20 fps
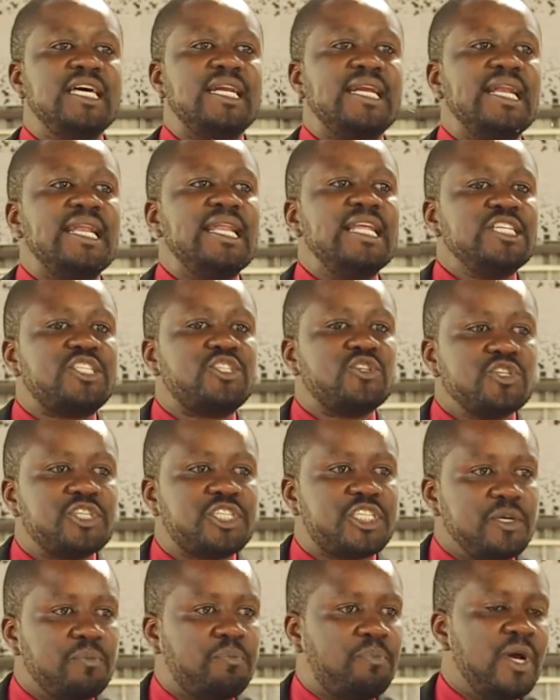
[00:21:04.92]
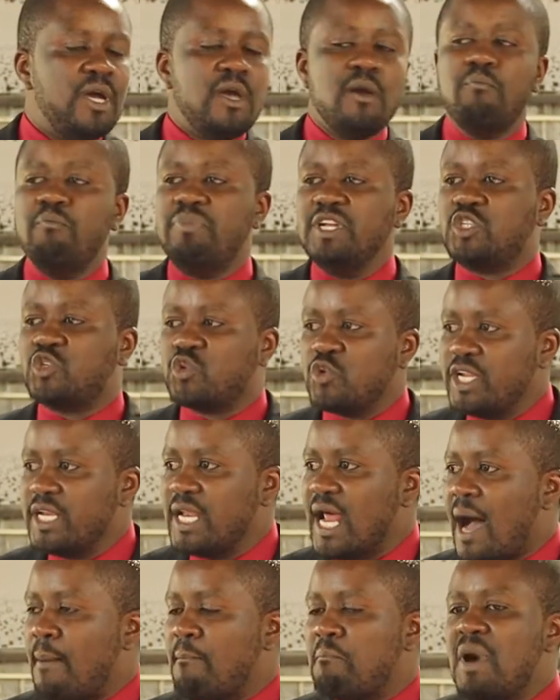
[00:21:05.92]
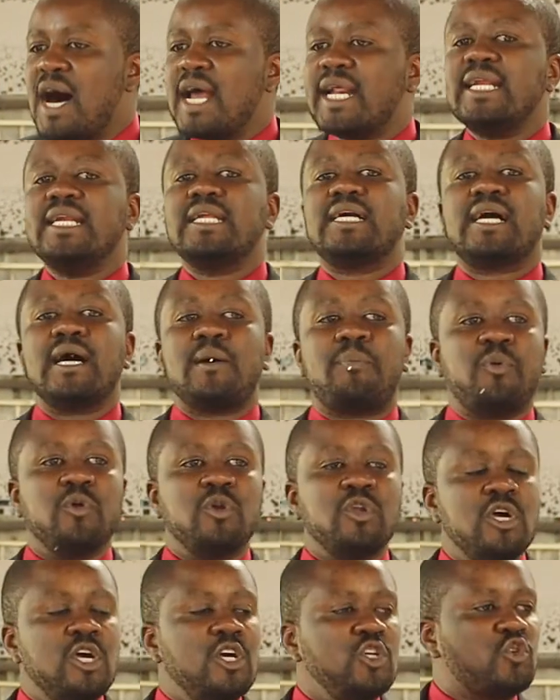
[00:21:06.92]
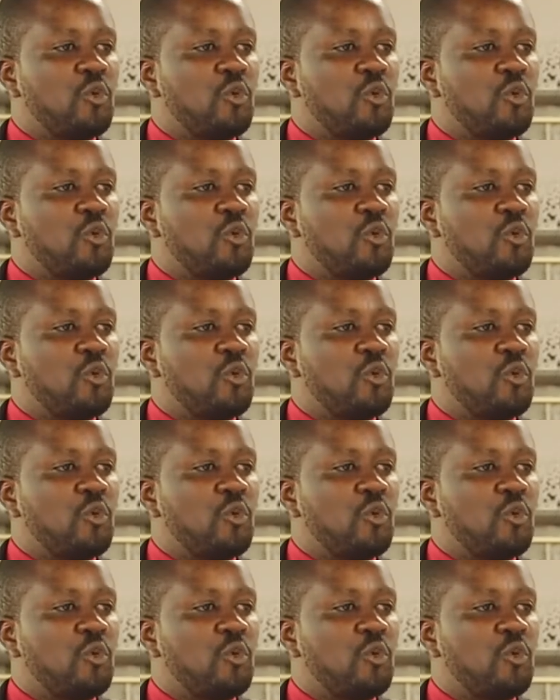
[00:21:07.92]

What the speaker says: the relationship between a married couple,